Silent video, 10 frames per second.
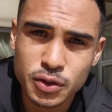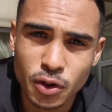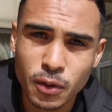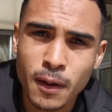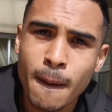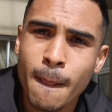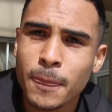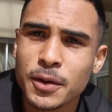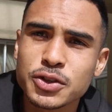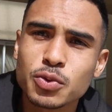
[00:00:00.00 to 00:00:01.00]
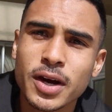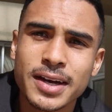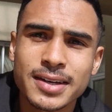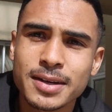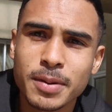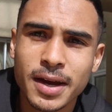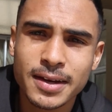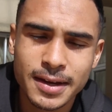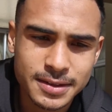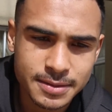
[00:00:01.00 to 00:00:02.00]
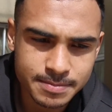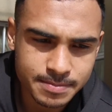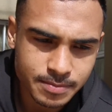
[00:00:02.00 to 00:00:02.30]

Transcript: So the reason why I can eat pancakes